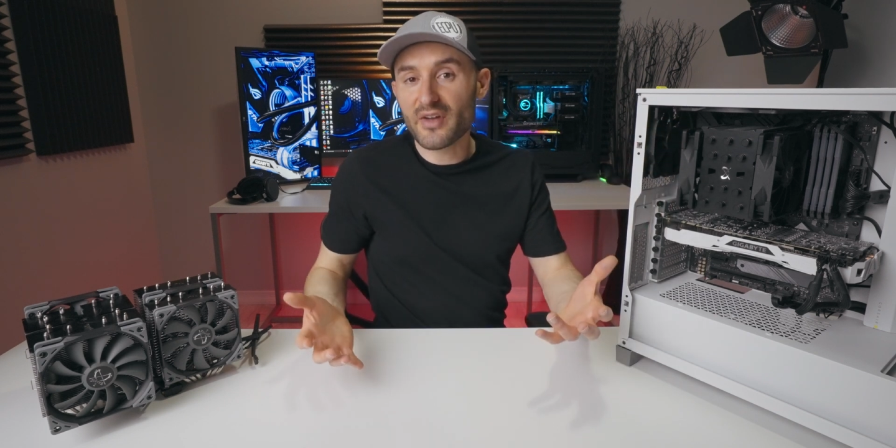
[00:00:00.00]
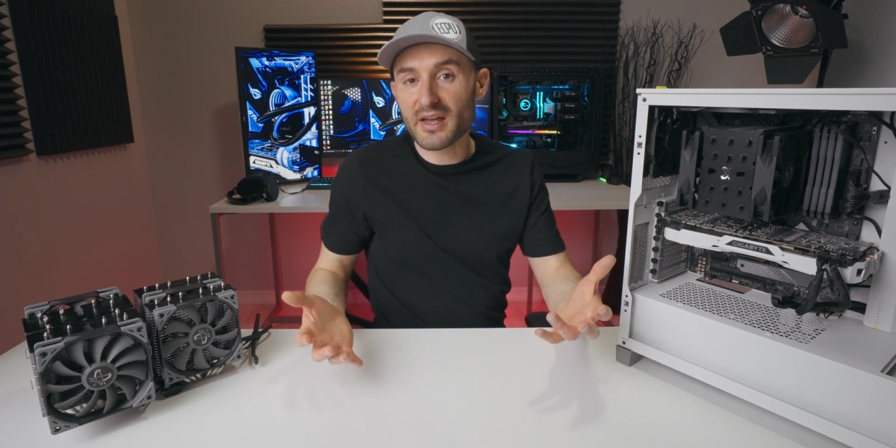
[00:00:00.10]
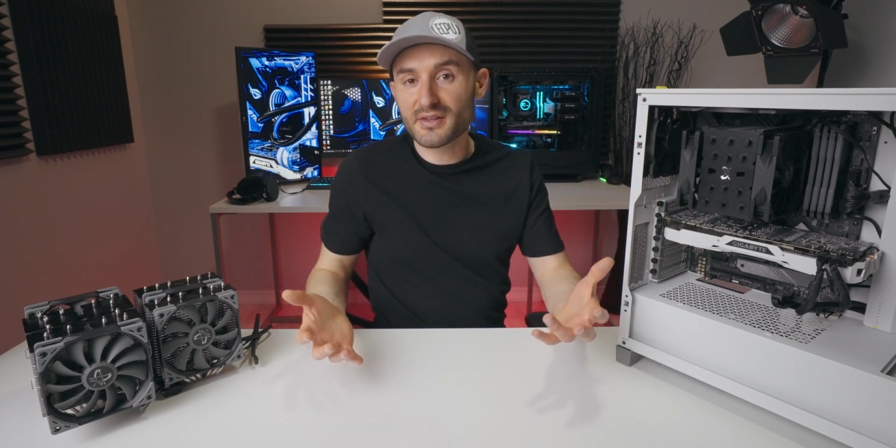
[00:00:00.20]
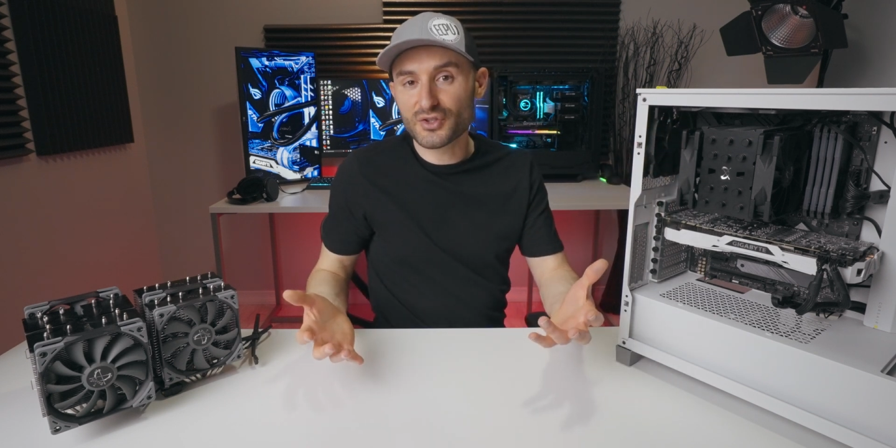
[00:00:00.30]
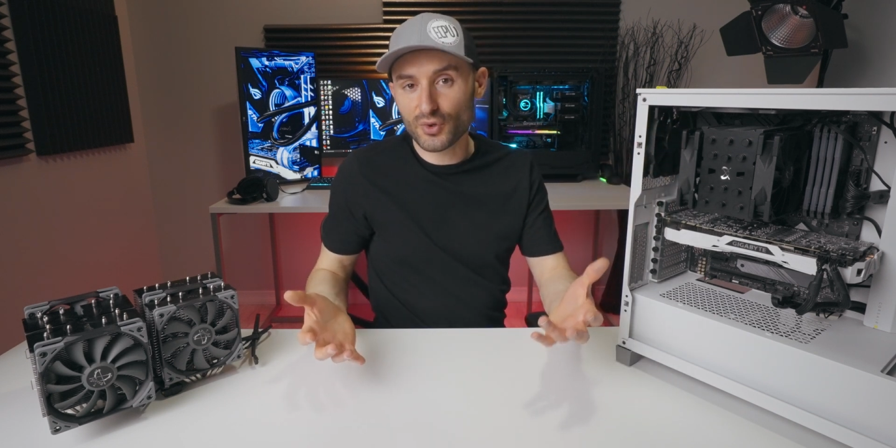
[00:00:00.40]

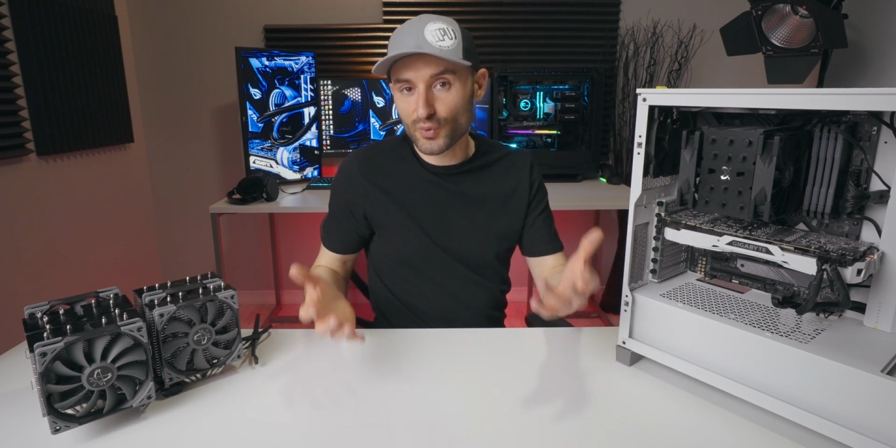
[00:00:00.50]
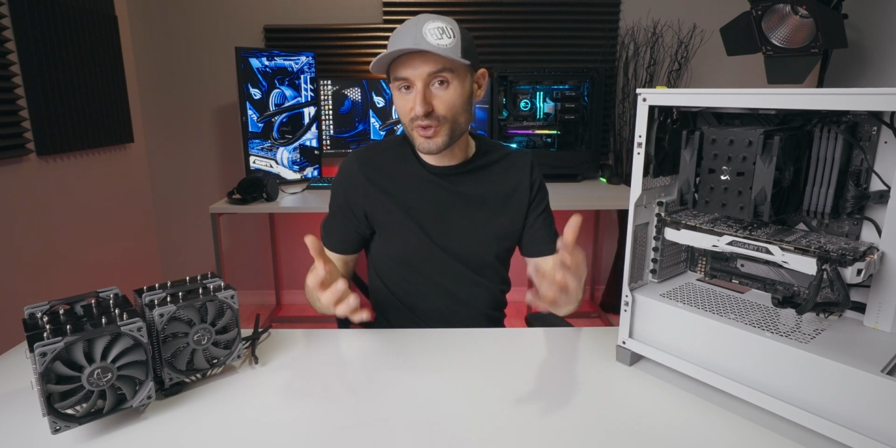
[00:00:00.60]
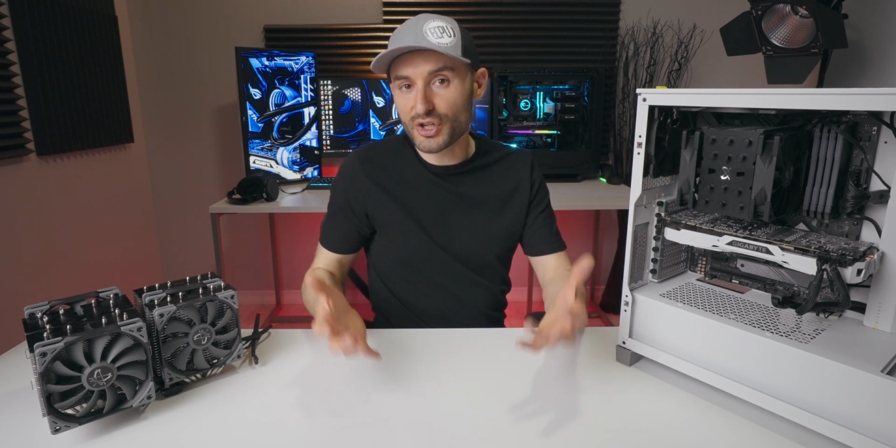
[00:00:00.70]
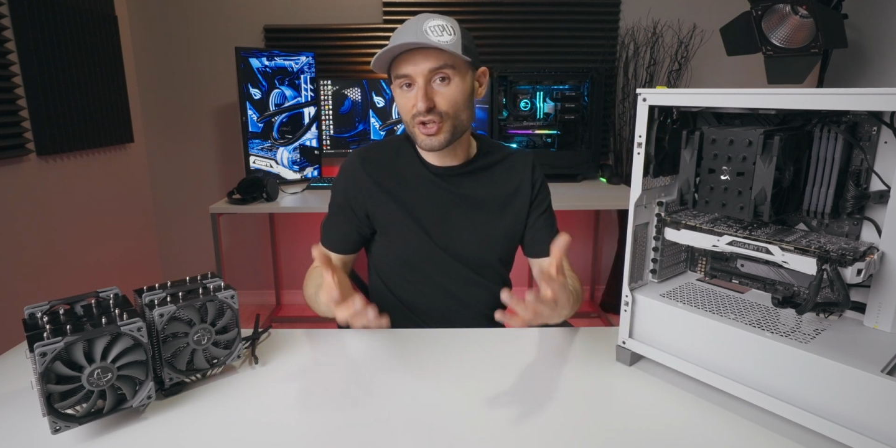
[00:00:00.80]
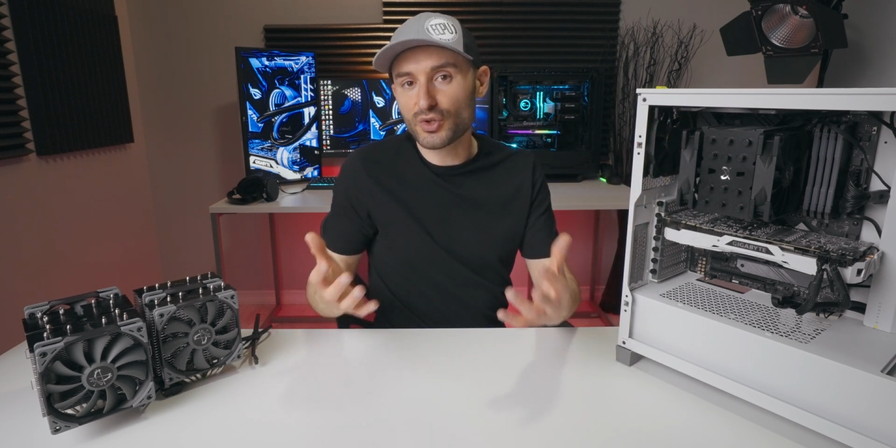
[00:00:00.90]
fans are
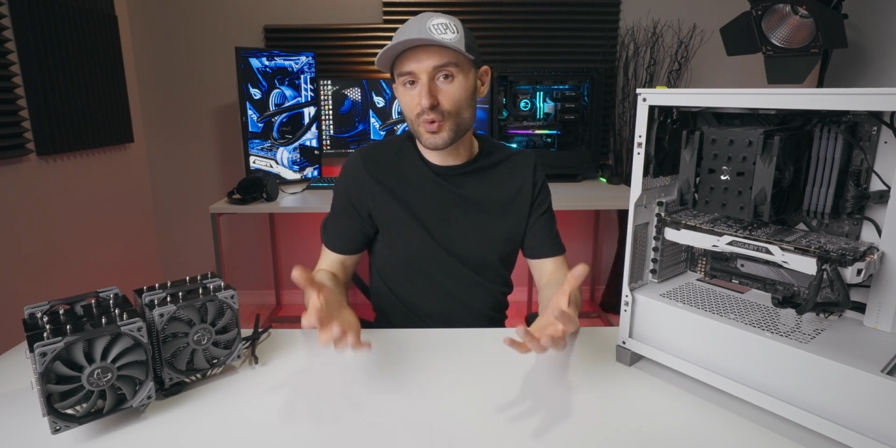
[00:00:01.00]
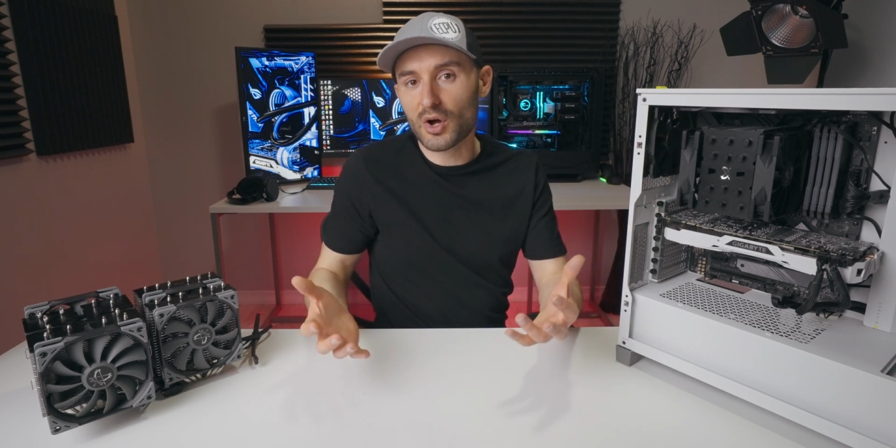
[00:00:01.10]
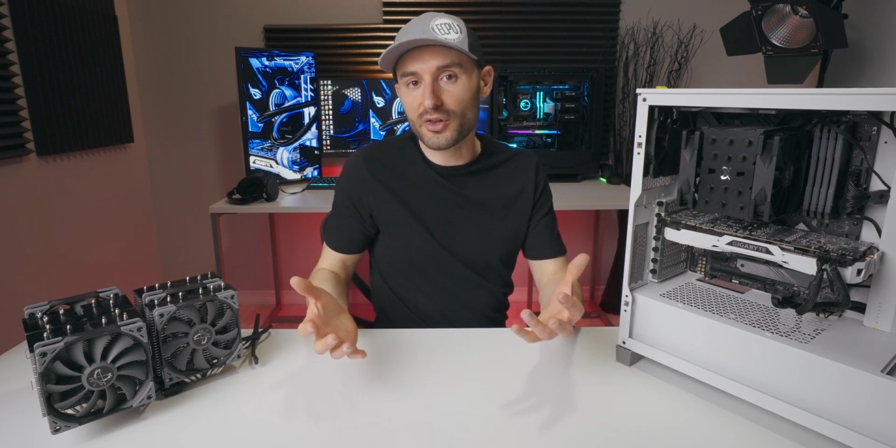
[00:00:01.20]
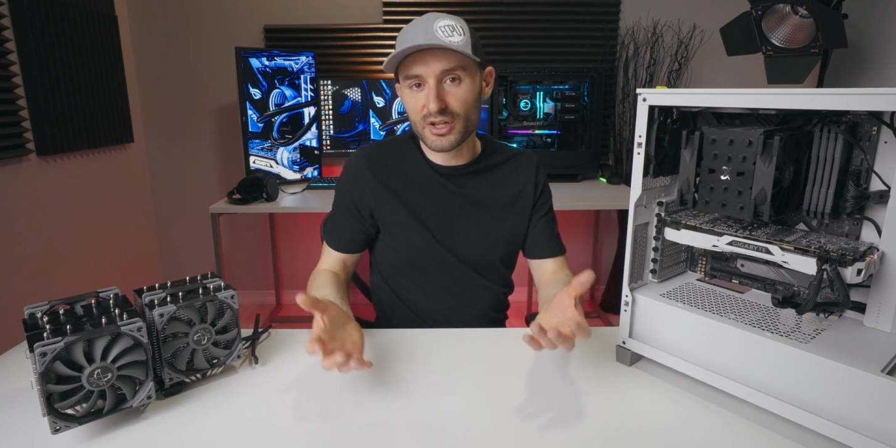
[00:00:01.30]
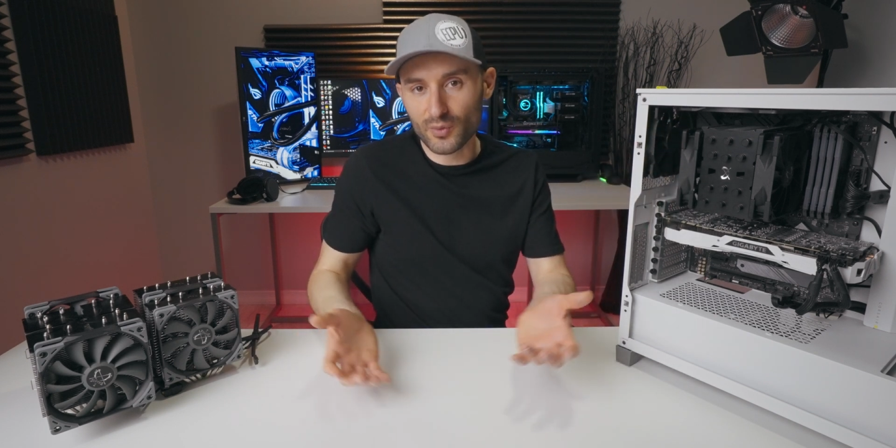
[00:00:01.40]
really good
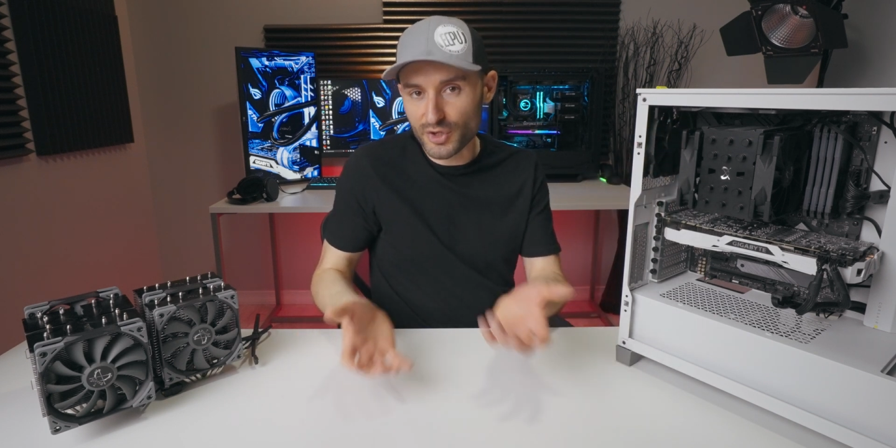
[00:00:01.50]
quality.